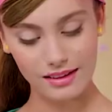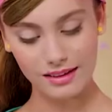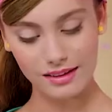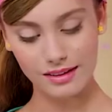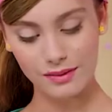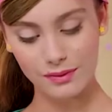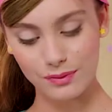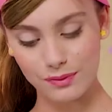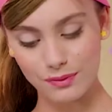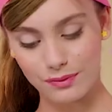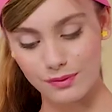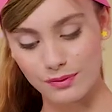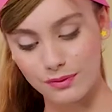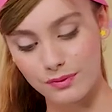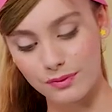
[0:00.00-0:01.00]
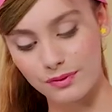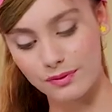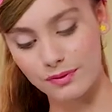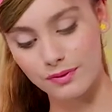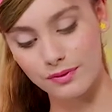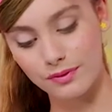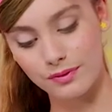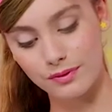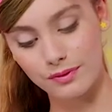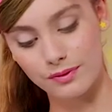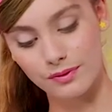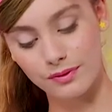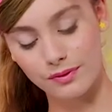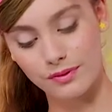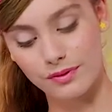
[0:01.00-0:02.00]

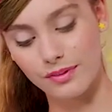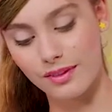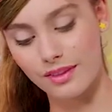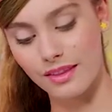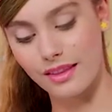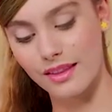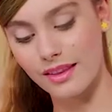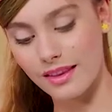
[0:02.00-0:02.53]
No words are spoken by the person on screen.